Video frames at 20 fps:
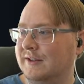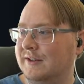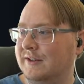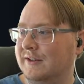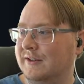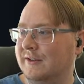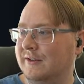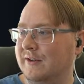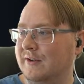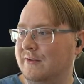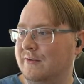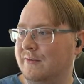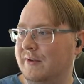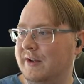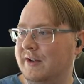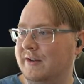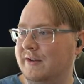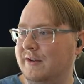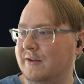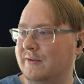No,
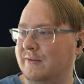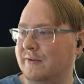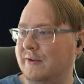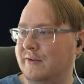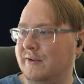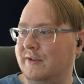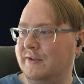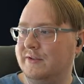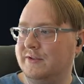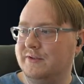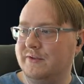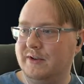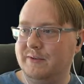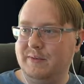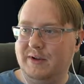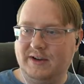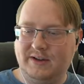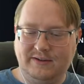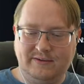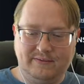wait, no, don't end the
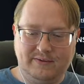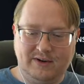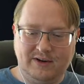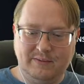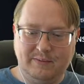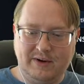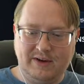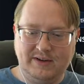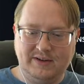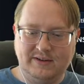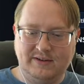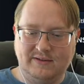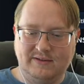stream yet. Wrong button.